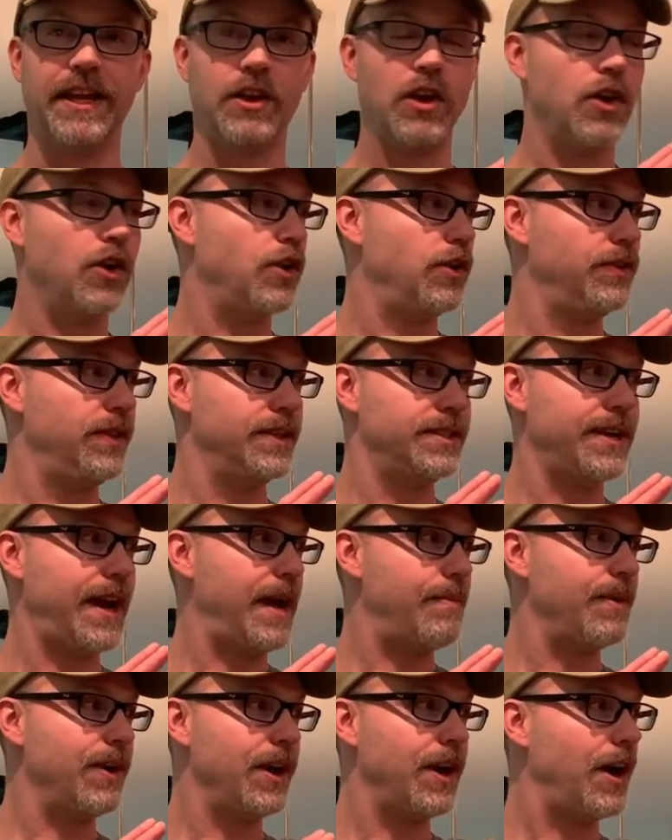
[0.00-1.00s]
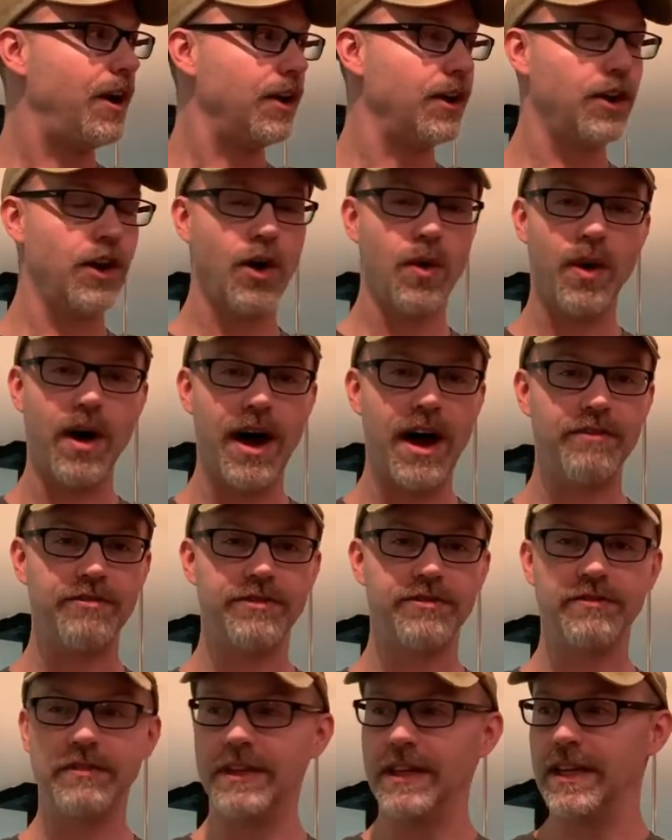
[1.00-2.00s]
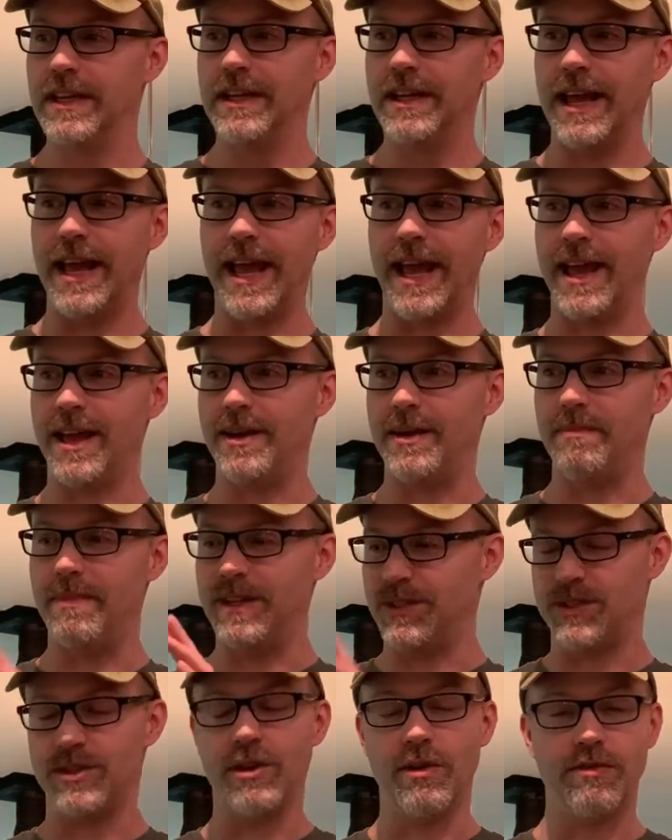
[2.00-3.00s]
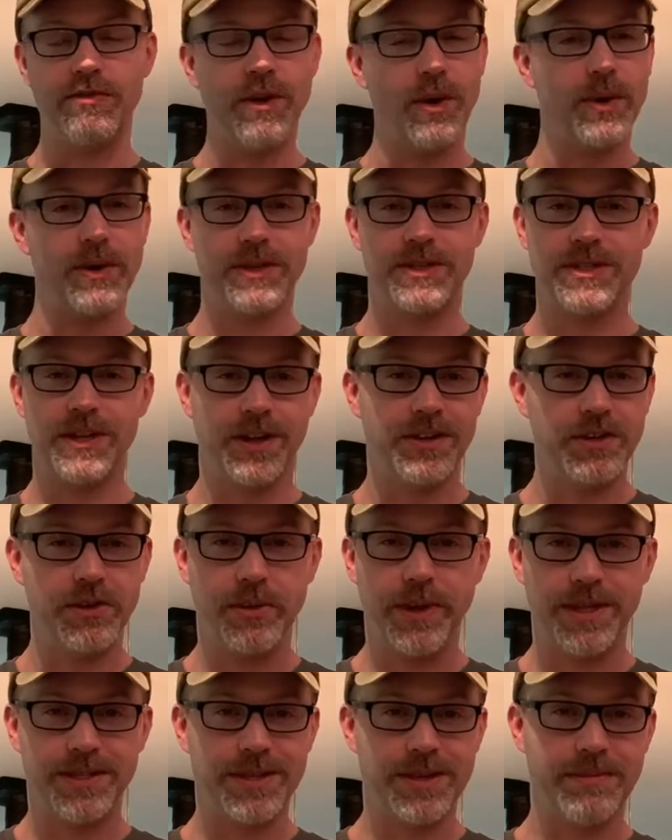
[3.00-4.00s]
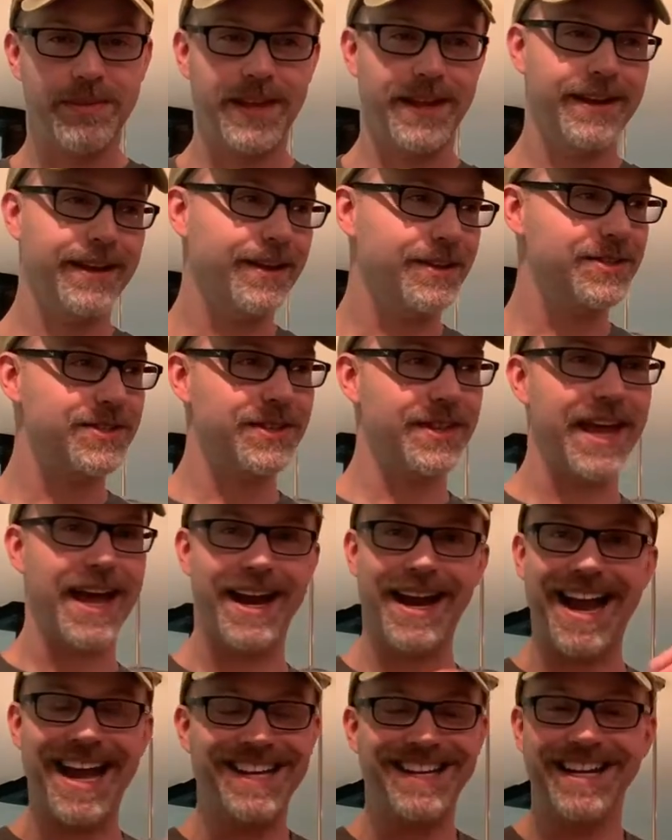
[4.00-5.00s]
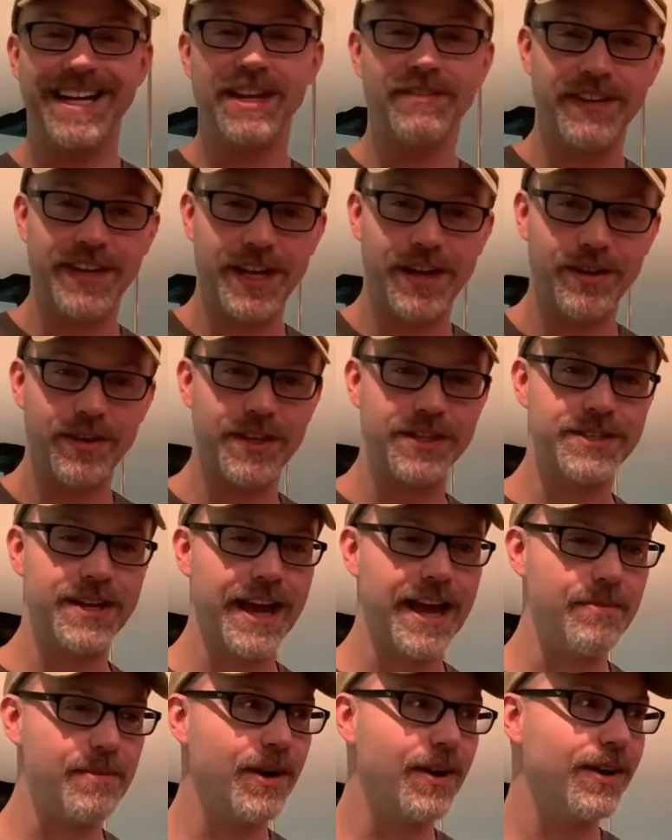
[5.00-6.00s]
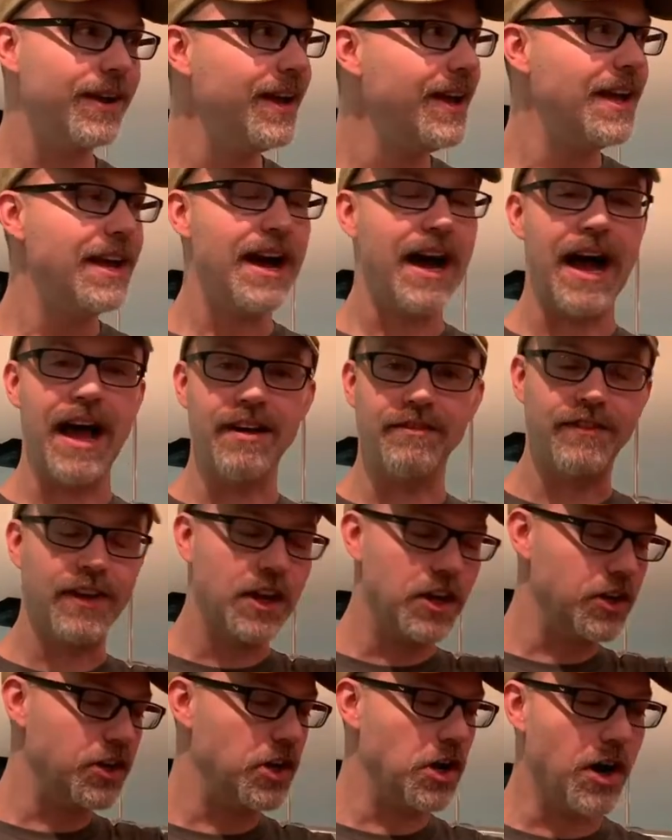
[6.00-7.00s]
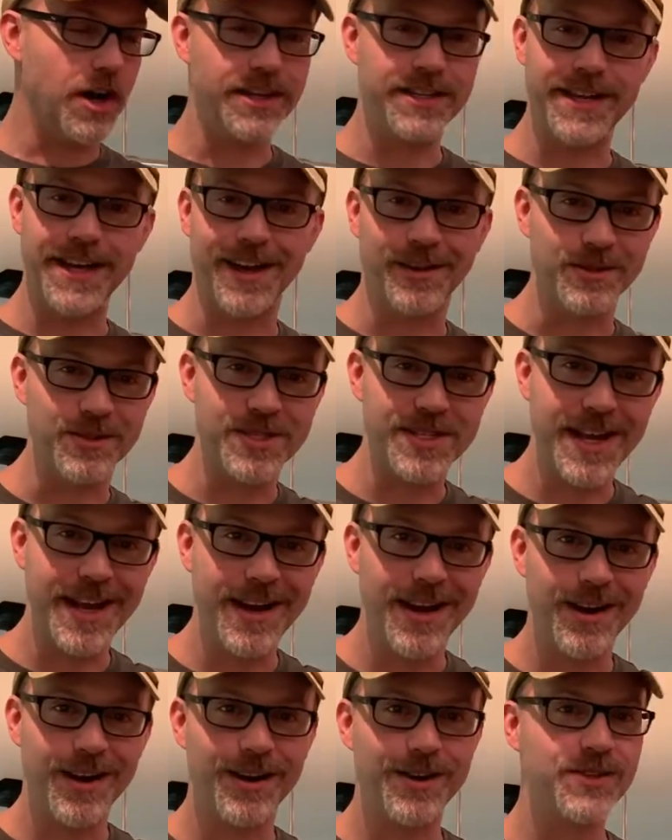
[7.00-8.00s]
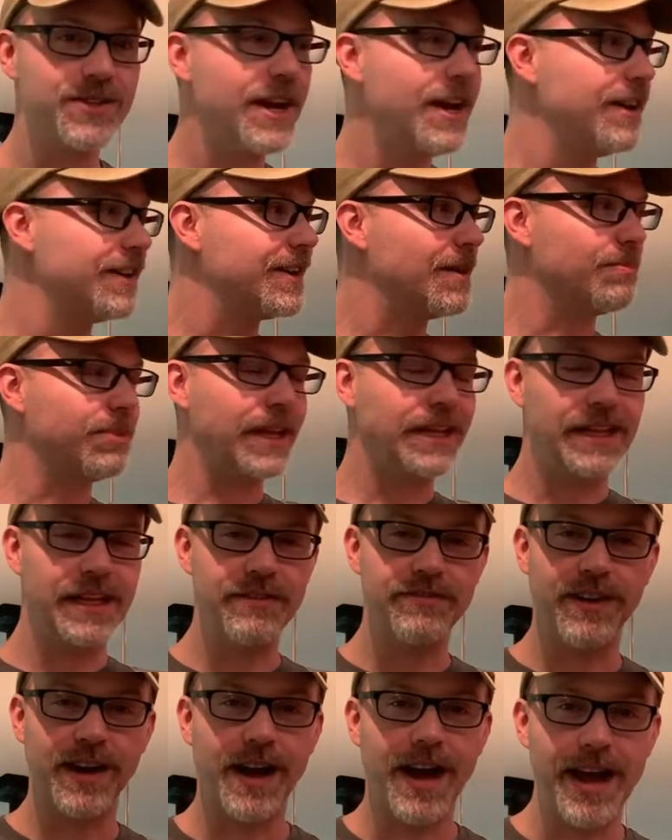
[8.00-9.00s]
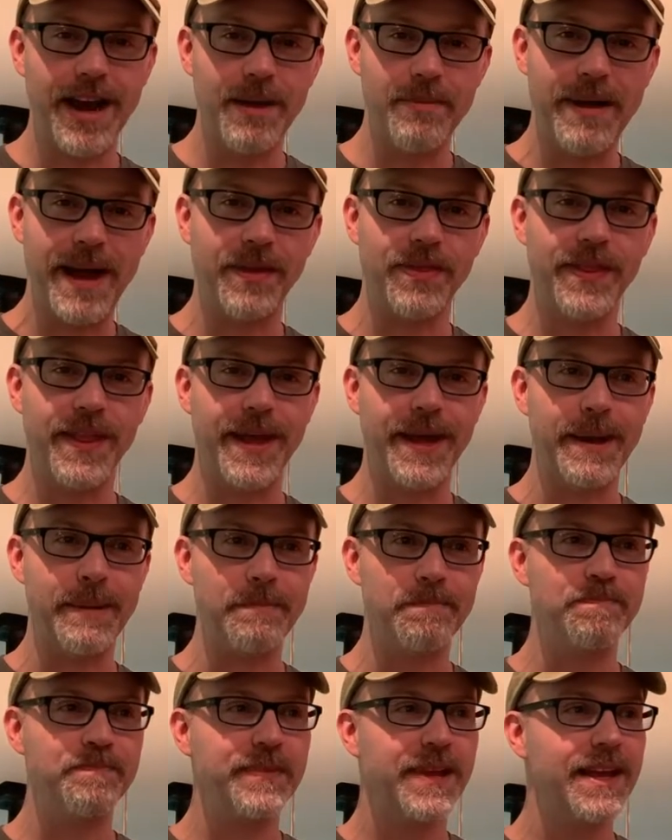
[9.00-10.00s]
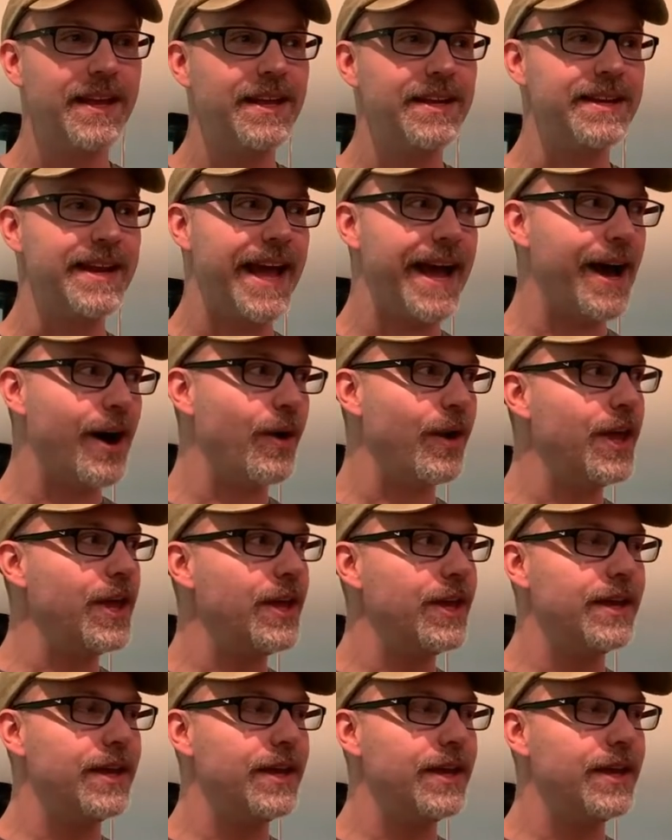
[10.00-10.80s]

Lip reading: heard the timer go off and been so focused on doing something else that I didn't even hear the timer. I've gone downstairs, completely forgot about them. Now,